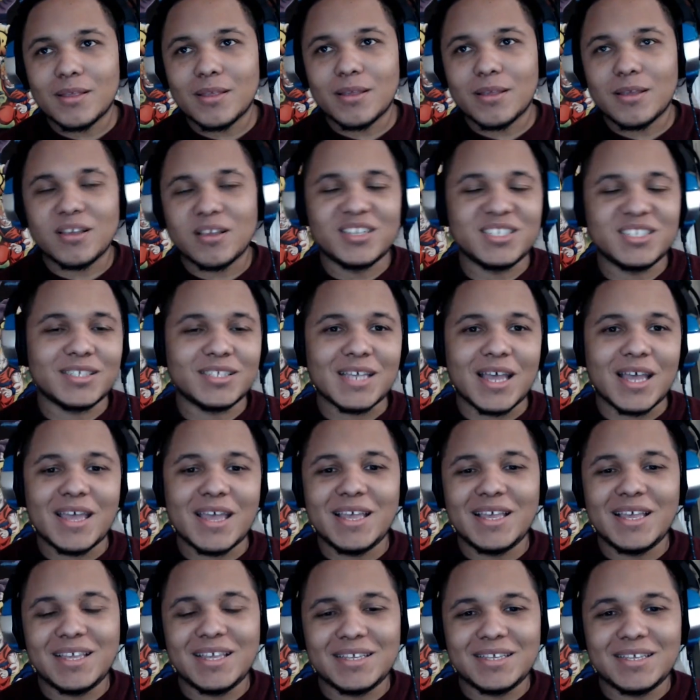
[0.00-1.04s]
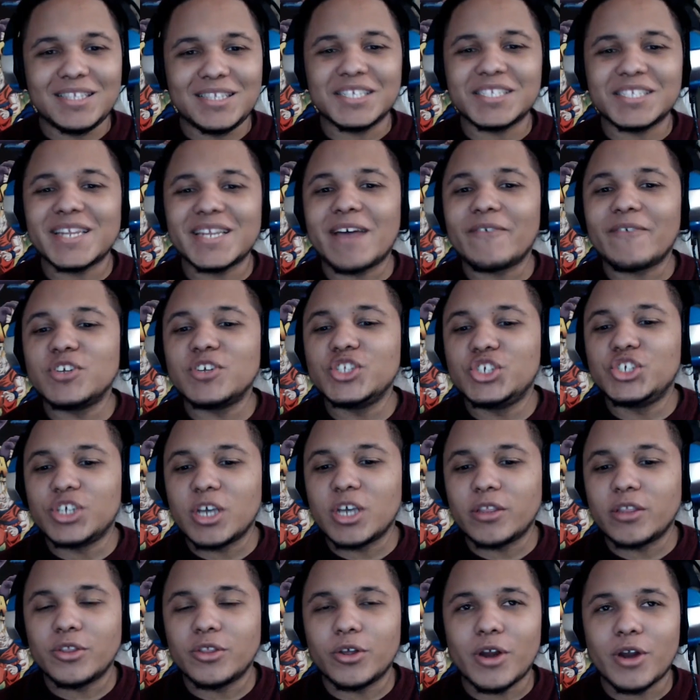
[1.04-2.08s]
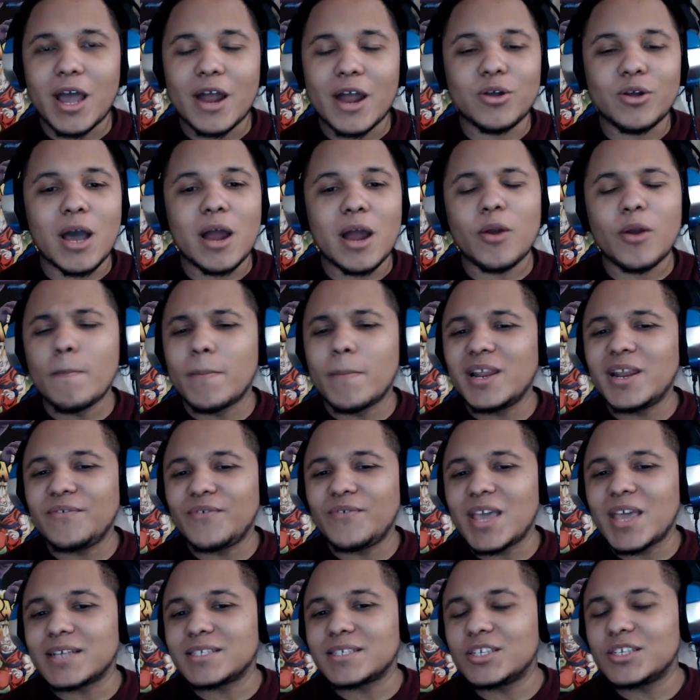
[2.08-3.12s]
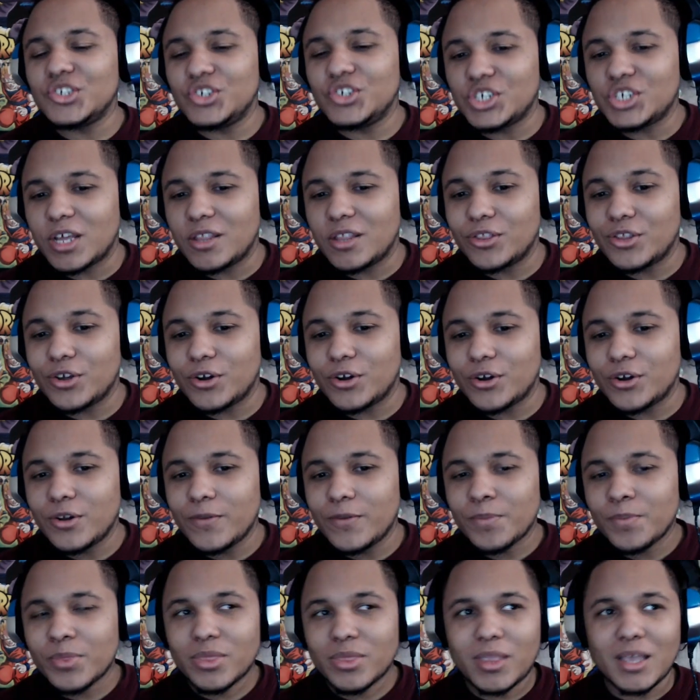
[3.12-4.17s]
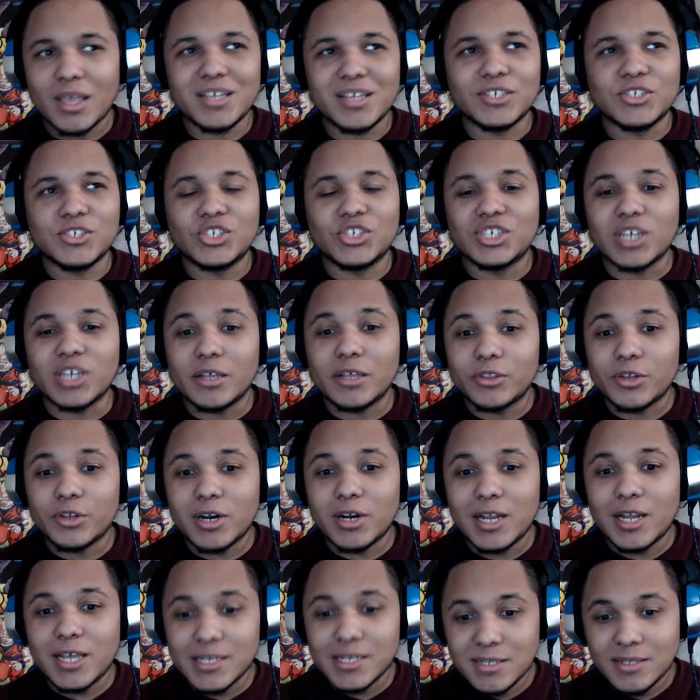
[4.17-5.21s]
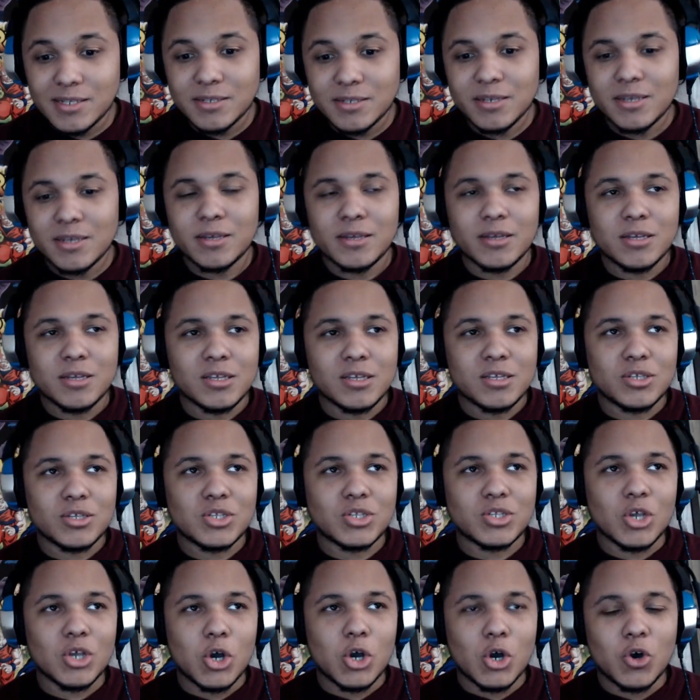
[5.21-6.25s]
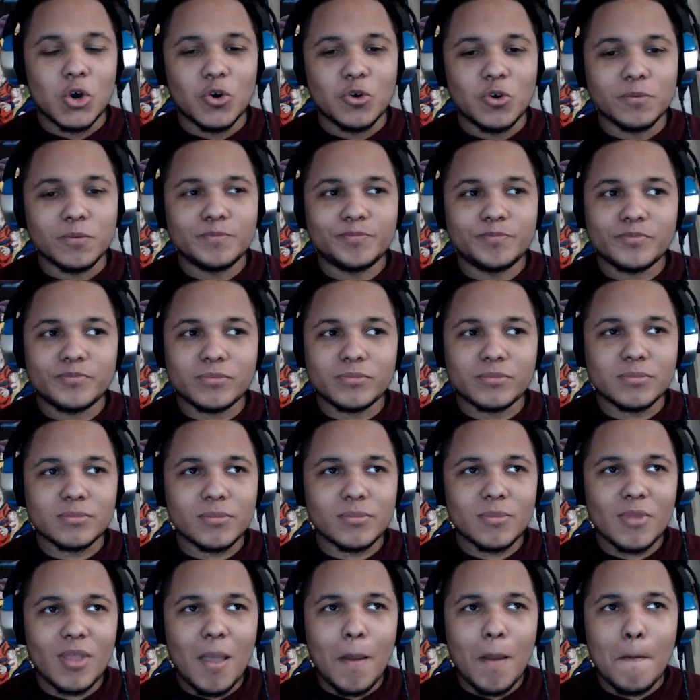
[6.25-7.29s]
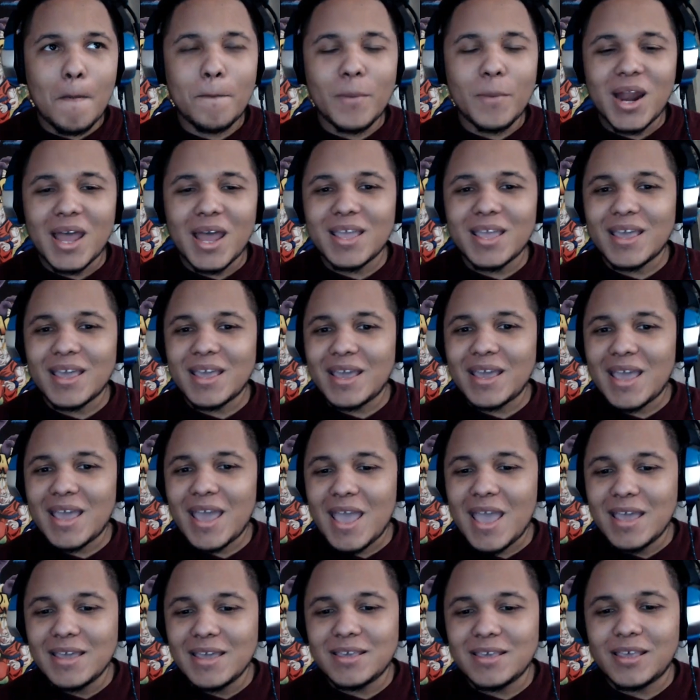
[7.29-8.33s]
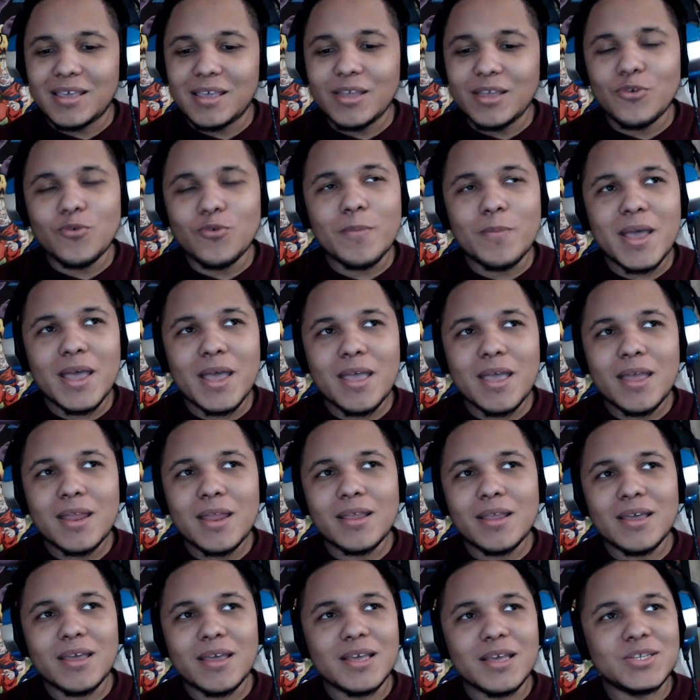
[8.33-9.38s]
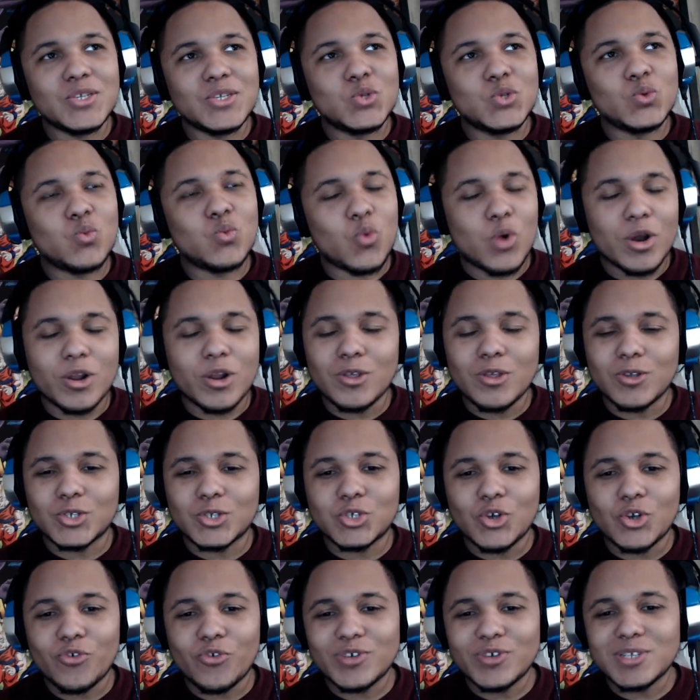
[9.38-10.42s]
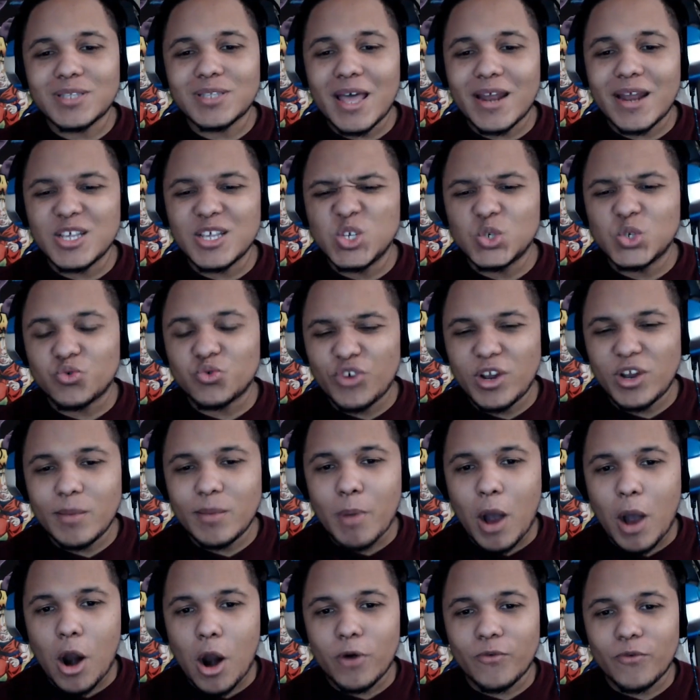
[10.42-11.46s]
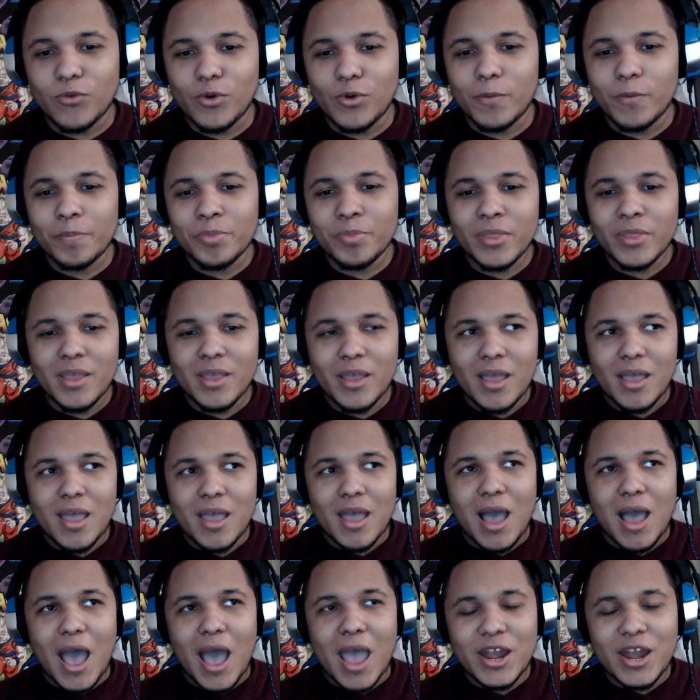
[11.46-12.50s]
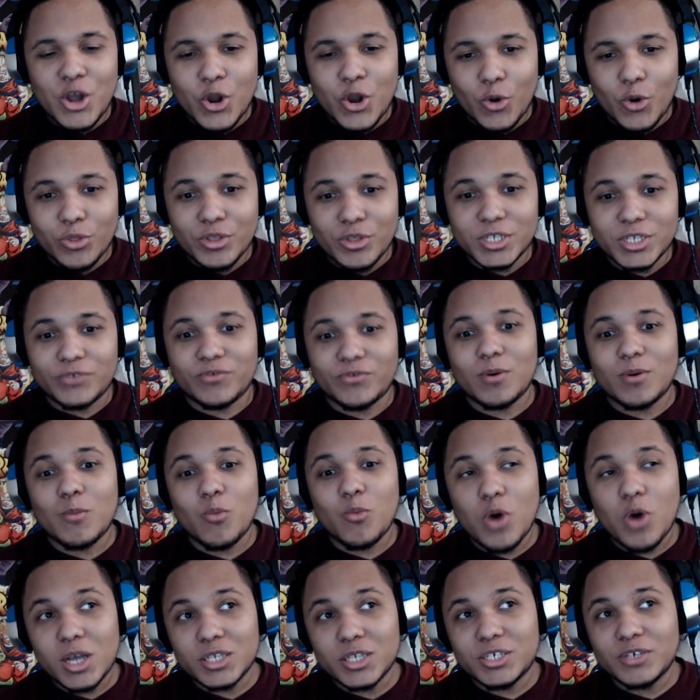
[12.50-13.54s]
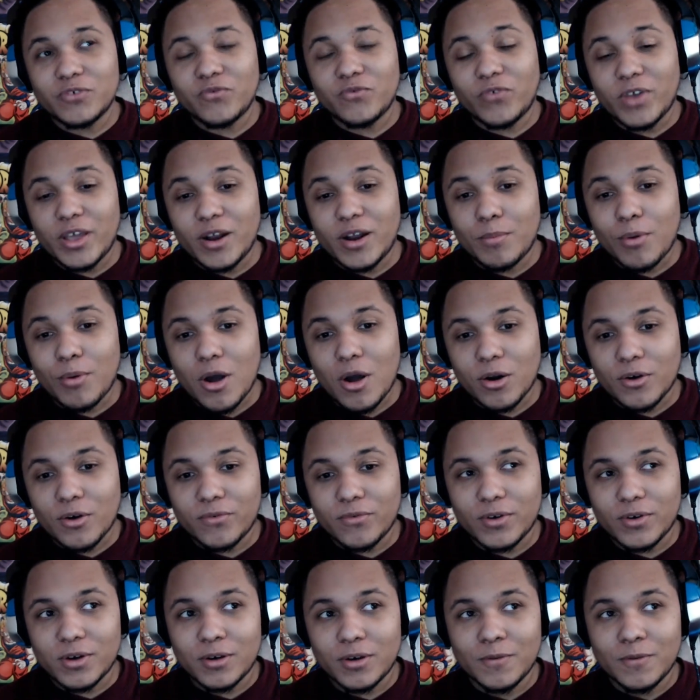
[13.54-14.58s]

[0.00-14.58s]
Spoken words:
because he doesn't have a gender. I don't believe he has a gender. I think he's genderless. So, but like Enkidu, man, is one of those servants that is really powerful. I know this from watching Fate Apocrypha,